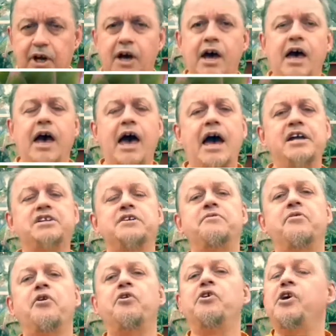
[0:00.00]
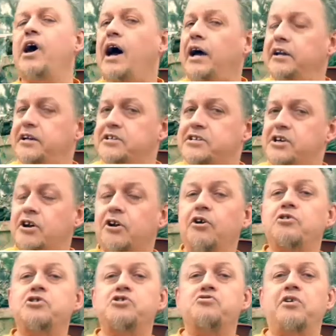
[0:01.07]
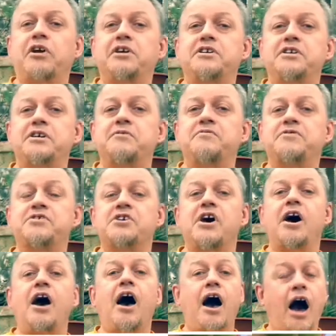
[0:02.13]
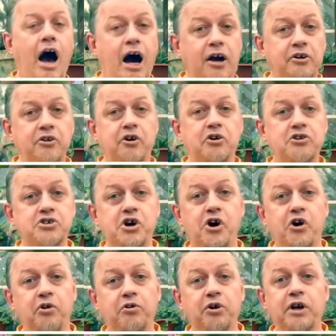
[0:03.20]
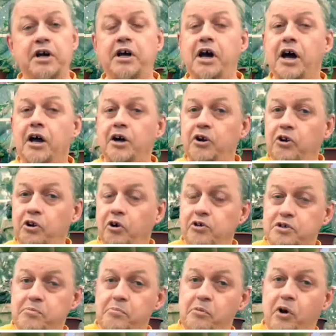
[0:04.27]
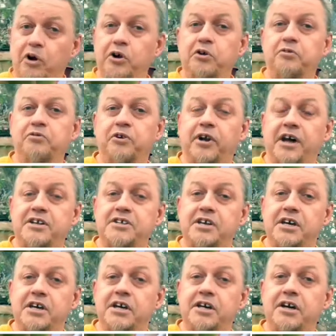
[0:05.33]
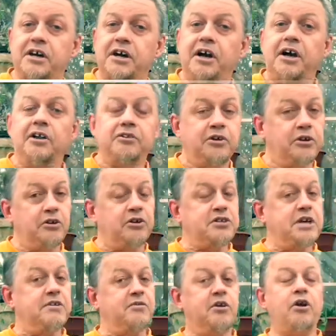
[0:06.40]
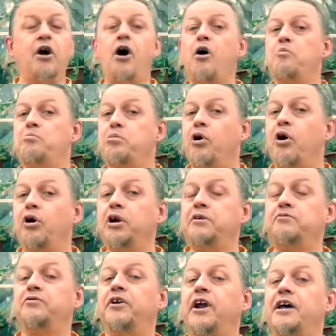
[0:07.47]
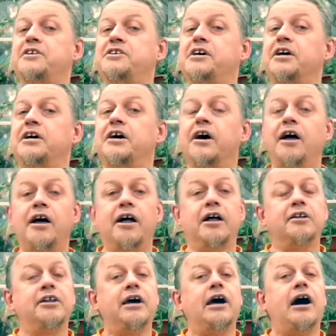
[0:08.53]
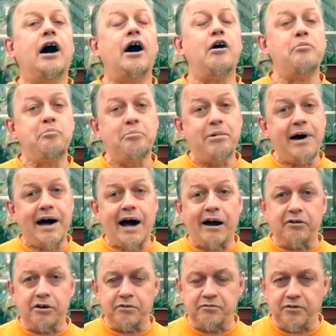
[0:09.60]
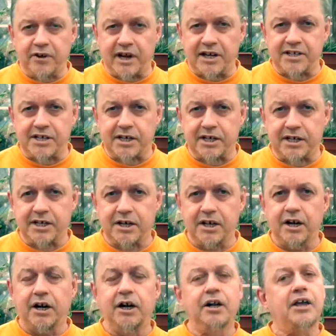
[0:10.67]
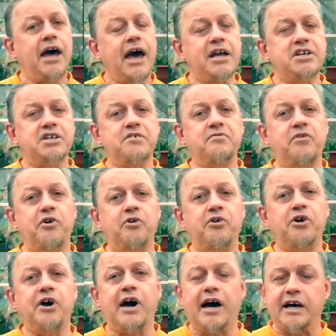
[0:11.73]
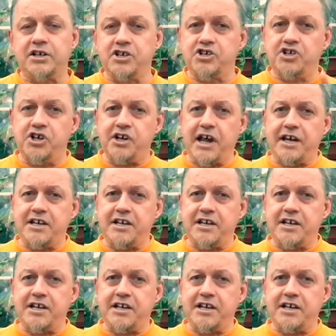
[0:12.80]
Echeveria and its close relatives are not only not monophyletic, they're not even polyphyletic, they are paraphyletic. Echeveria has genetic